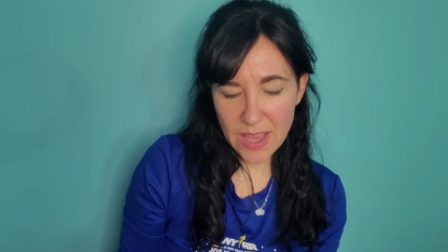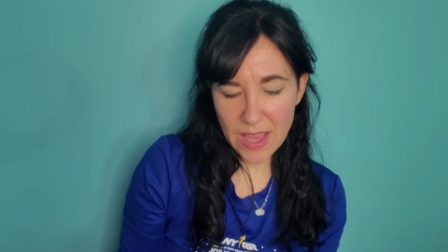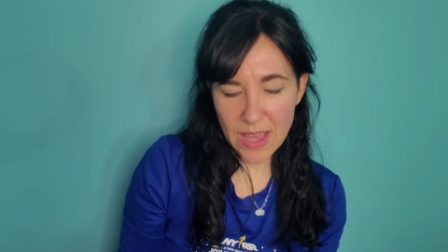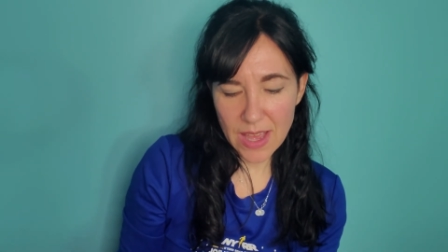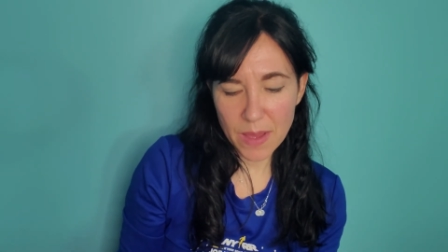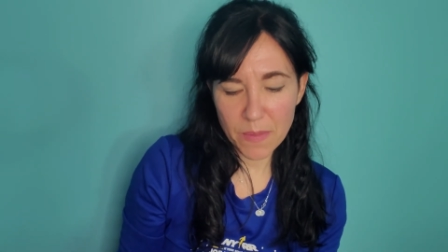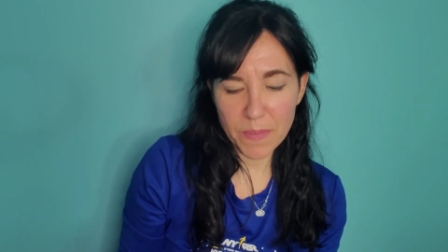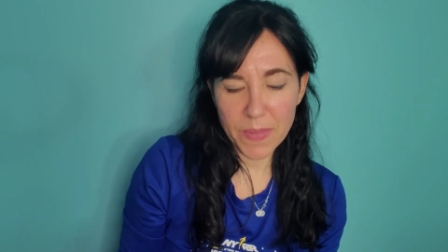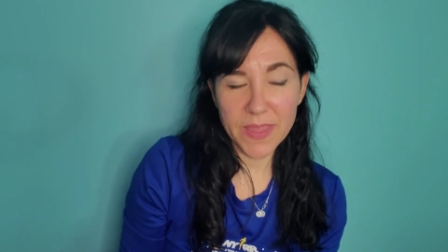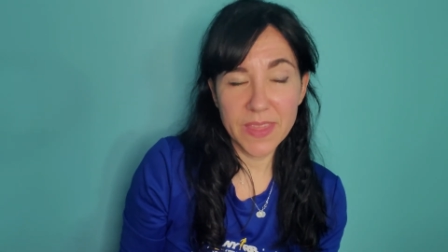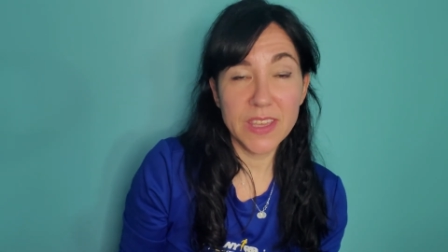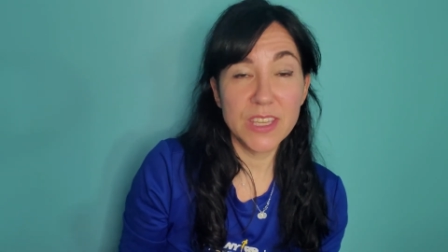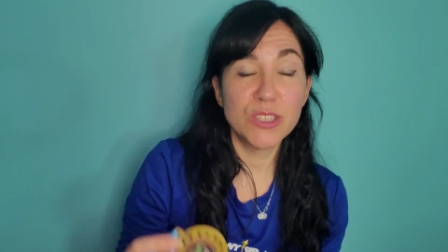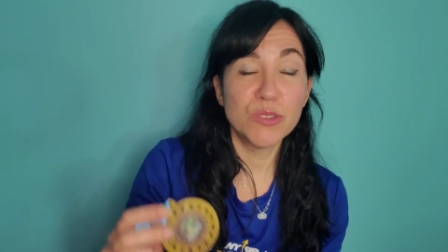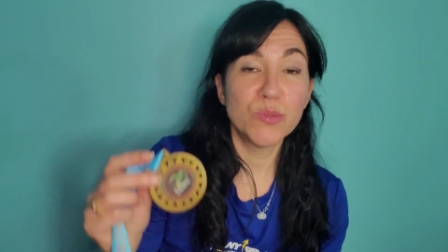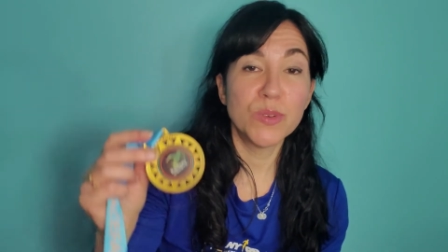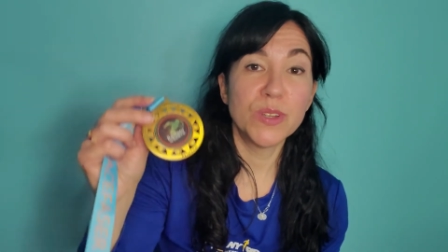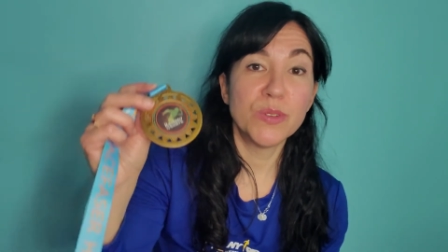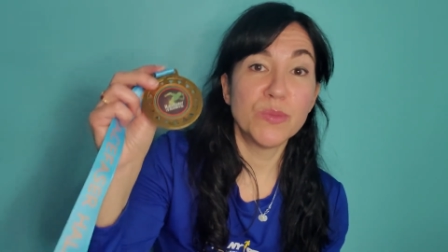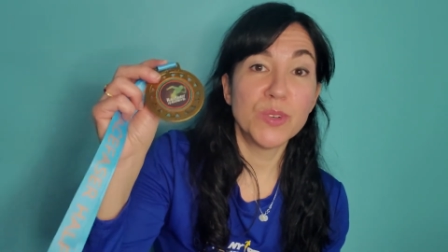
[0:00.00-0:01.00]
Uh, but
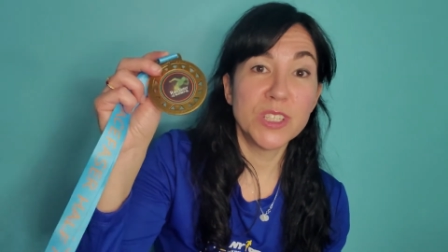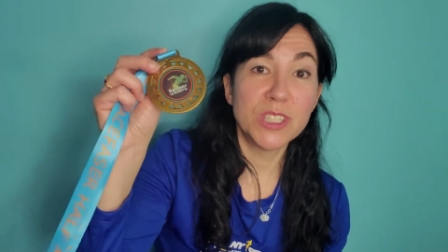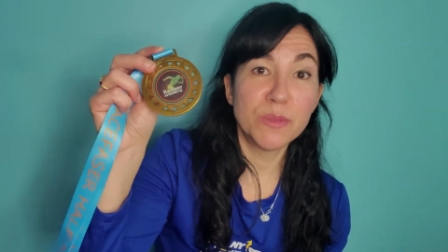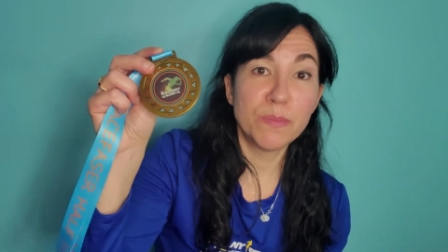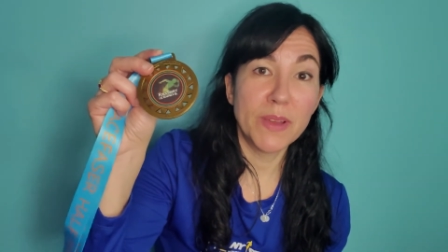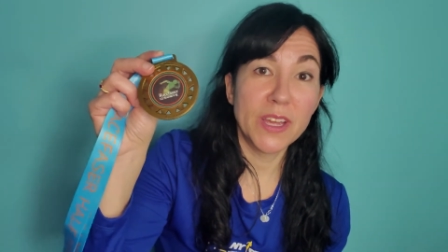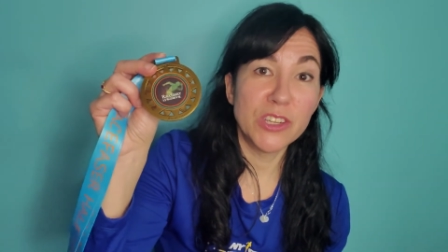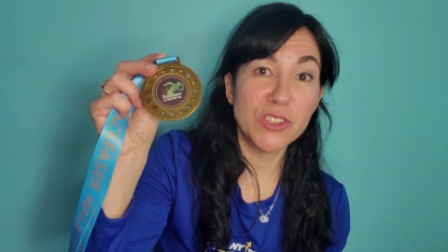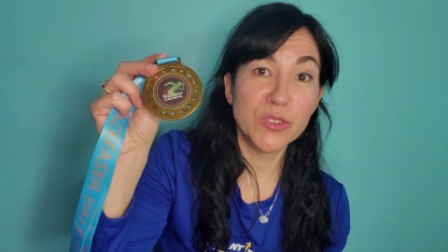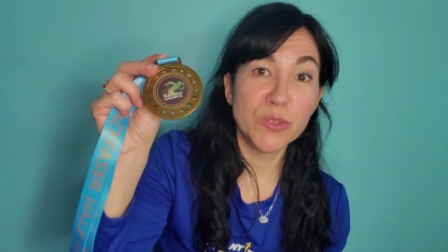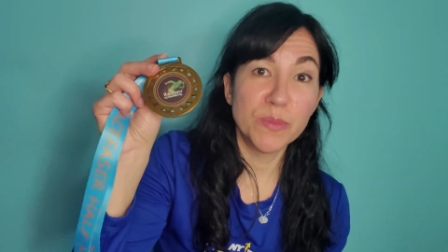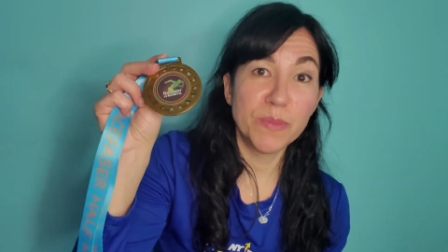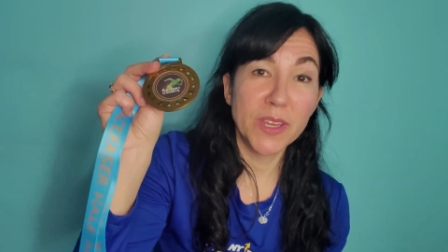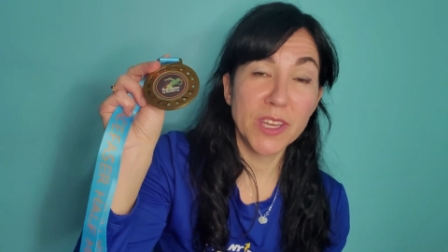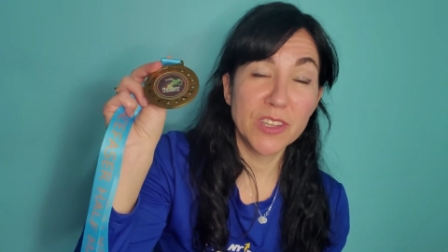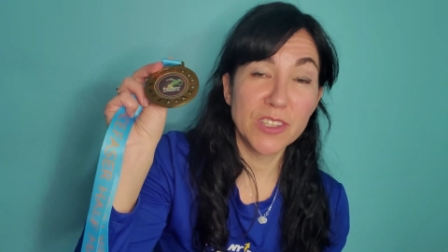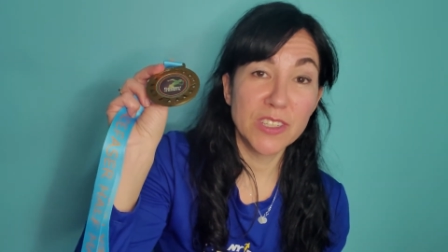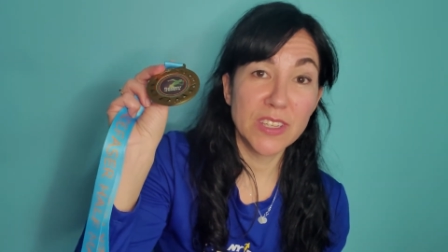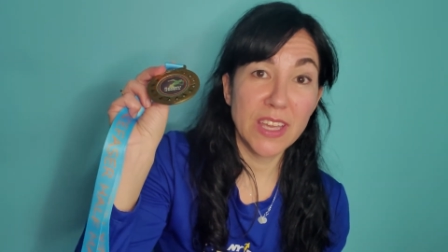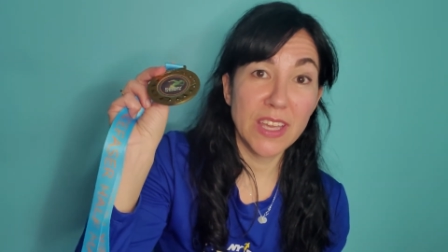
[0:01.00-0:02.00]
this one was special
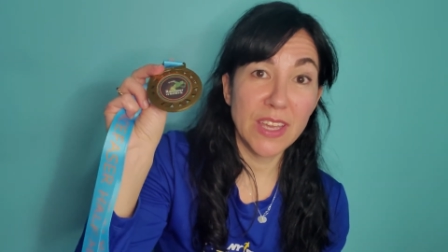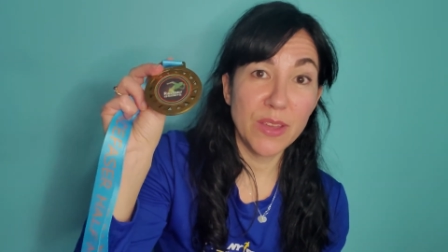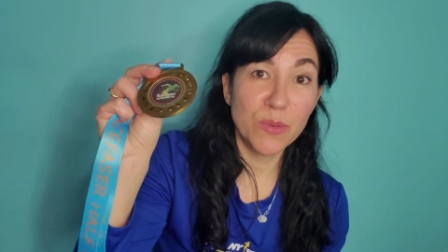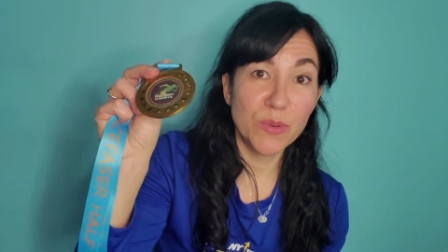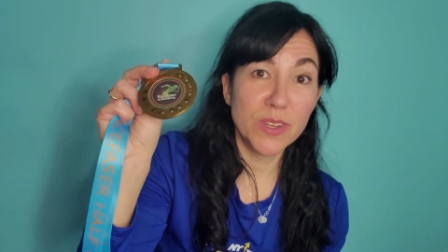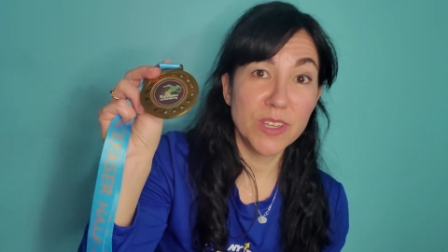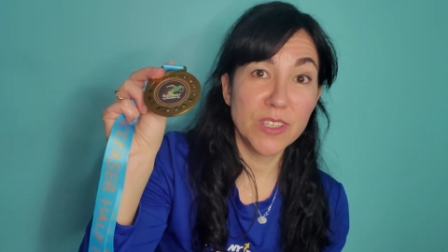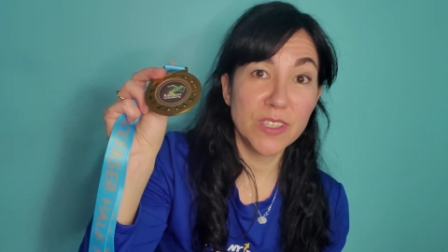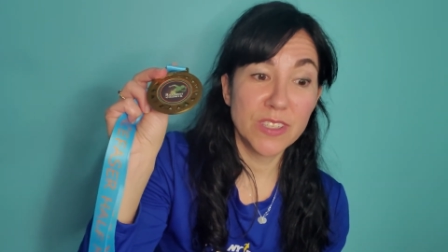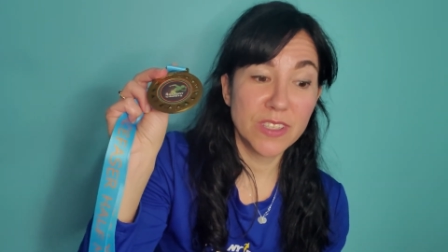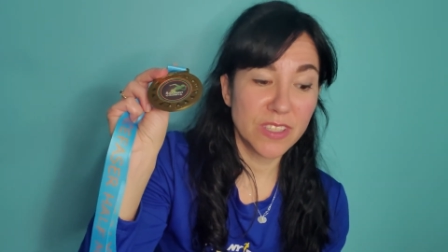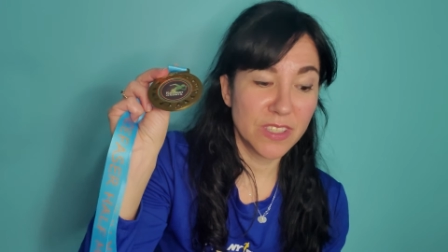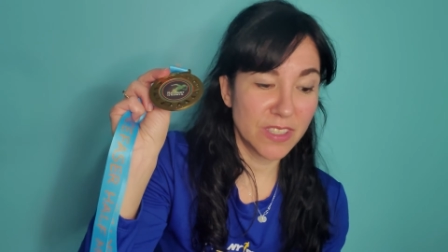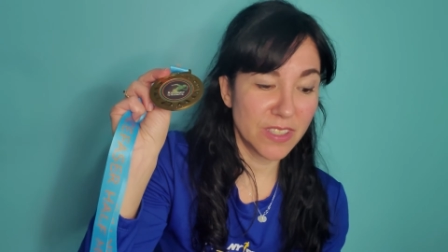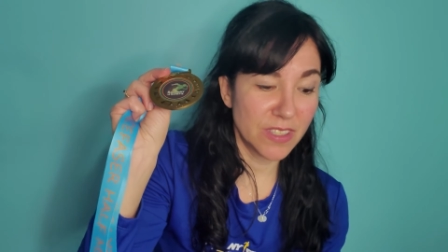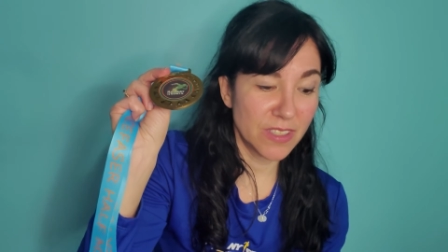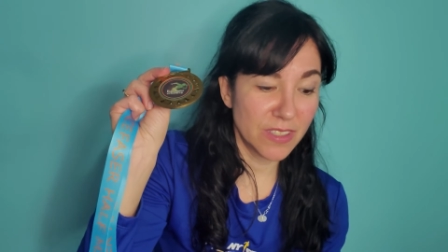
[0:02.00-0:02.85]
because it was